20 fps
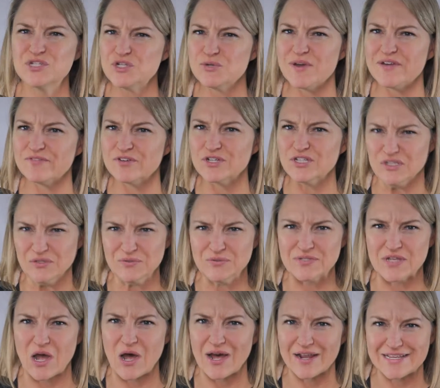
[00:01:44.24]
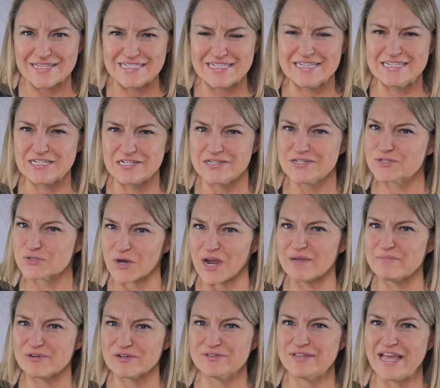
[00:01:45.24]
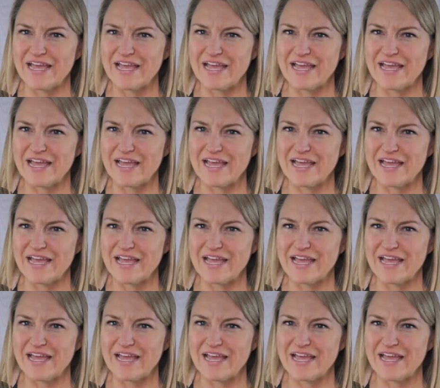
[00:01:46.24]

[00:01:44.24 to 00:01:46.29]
would you ever use Odyssey to describe your